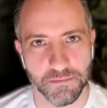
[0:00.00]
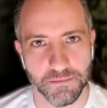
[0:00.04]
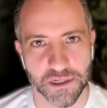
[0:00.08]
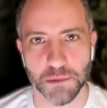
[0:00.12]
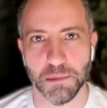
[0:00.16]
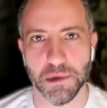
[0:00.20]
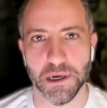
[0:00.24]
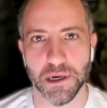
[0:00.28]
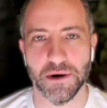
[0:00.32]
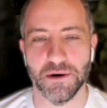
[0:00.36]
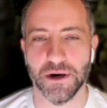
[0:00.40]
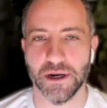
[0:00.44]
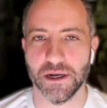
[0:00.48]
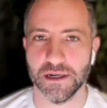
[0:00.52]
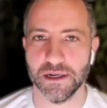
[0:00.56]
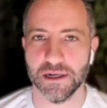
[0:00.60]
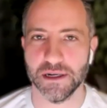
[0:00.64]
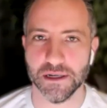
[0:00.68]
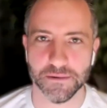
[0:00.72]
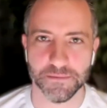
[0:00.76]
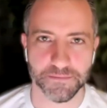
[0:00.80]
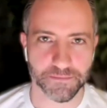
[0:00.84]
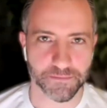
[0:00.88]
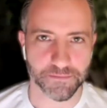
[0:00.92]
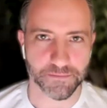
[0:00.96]

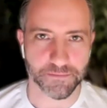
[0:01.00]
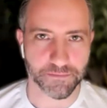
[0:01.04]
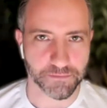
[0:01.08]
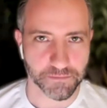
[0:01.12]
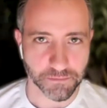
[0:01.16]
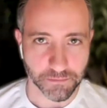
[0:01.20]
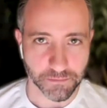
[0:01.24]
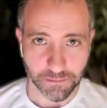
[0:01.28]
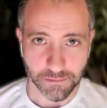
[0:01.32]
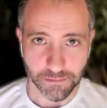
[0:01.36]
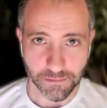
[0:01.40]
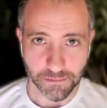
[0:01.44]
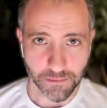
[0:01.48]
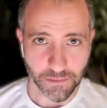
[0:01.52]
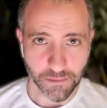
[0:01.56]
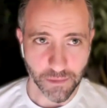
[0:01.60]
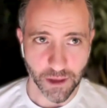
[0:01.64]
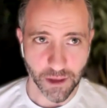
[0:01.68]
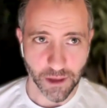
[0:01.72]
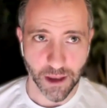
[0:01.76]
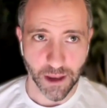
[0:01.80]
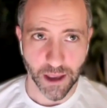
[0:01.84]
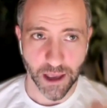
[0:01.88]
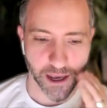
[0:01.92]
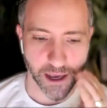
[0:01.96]
spirit.
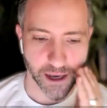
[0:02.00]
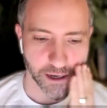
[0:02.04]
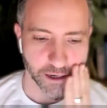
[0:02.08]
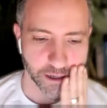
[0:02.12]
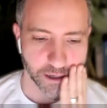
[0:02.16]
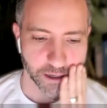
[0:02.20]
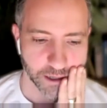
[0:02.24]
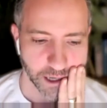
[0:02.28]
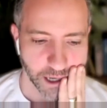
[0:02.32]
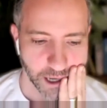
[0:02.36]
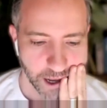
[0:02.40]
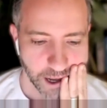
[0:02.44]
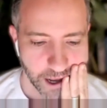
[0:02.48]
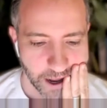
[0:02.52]
Mm-hmm. And